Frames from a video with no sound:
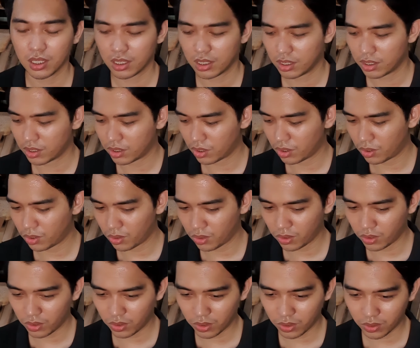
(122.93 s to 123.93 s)

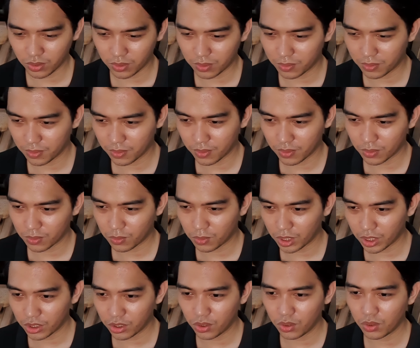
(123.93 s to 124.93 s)
So
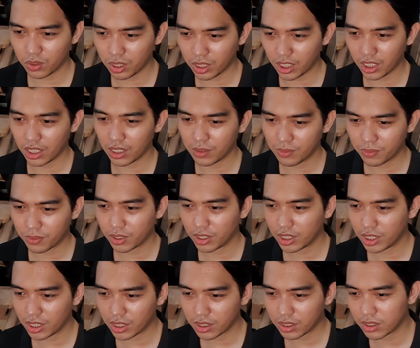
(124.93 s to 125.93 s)
what do you need for
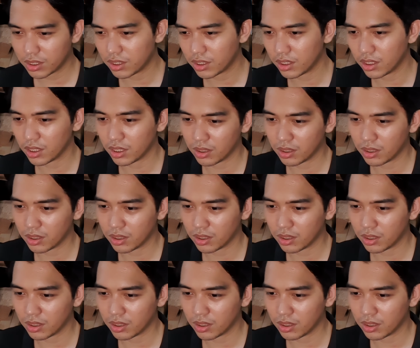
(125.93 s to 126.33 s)
this?